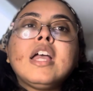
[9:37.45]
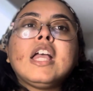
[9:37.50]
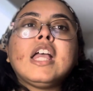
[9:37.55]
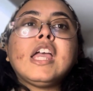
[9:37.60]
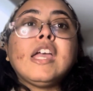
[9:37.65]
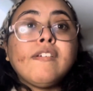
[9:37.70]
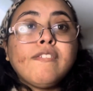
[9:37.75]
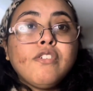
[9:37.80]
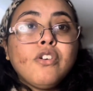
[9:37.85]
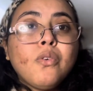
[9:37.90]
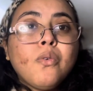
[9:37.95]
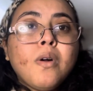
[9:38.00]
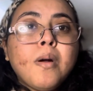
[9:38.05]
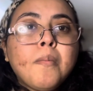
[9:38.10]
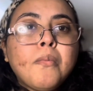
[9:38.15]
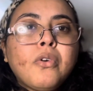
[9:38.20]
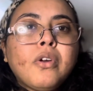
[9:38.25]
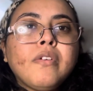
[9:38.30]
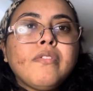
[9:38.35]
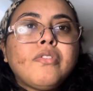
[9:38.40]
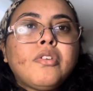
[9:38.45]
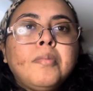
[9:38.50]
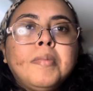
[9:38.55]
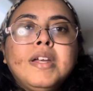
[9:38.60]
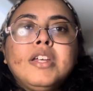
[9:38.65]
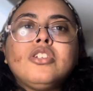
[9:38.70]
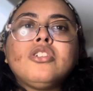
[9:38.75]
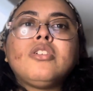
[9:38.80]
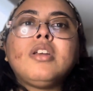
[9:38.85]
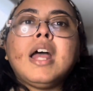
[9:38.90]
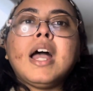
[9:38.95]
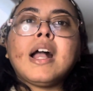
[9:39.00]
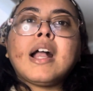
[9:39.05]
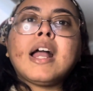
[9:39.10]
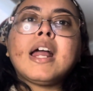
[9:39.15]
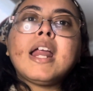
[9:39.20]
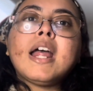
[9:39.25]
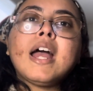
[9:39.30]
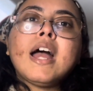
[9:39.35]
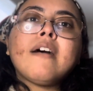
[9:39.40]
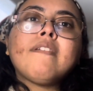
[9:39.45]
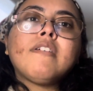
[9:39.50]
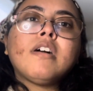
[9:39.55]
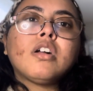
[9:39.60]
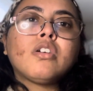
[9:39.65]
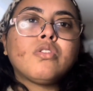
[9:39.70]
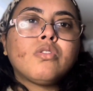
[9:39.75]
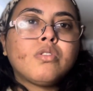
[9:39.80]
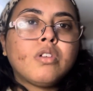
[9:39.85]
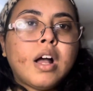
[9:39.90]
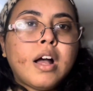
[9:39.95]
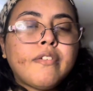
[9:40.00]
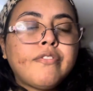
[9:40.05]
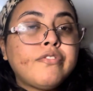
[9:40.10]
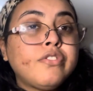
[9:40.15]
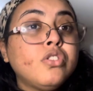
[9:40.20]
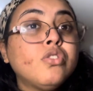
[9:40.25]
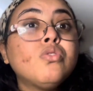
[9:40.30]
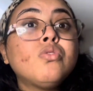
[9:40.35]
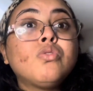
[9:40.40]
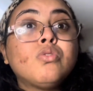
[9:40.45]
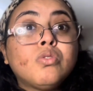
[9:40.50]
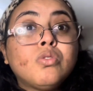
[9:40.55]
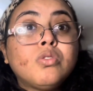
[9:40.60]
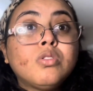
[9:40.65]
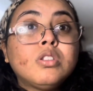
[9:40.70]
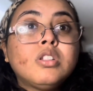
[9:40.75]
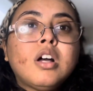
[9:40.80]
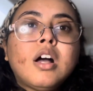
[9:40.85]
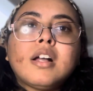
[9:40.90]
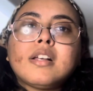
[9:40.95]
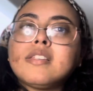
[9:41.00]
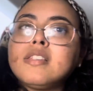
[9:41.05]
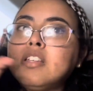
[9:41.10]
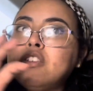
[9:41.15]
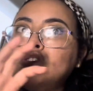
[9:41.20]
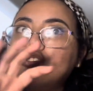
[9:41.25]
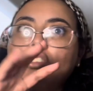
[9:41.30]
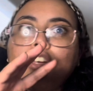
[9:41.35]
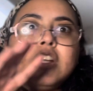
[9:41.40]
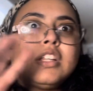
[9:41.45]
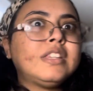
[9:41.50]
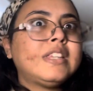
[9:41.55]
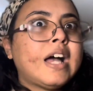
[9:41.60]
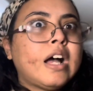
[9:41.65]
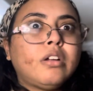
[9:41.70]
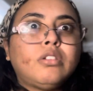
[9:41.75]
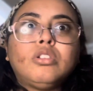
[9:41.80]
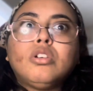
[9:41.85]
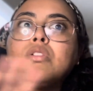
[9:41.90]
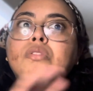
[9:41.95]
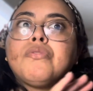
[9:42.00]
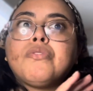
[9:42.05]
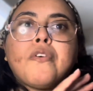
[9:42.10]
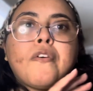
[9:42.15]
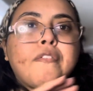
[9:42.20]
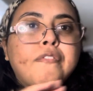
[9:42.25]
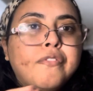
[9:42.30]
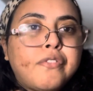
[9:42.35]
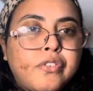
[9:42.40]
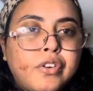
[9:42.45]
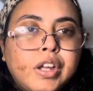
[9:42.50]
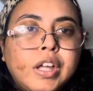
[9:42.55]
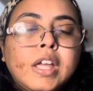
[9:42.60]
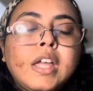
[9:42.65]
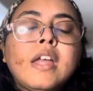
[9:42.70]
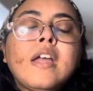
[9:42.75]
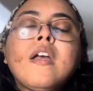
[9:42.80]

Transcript: If you want more information, I'm gonna have a, a few Google Docs that you can download for free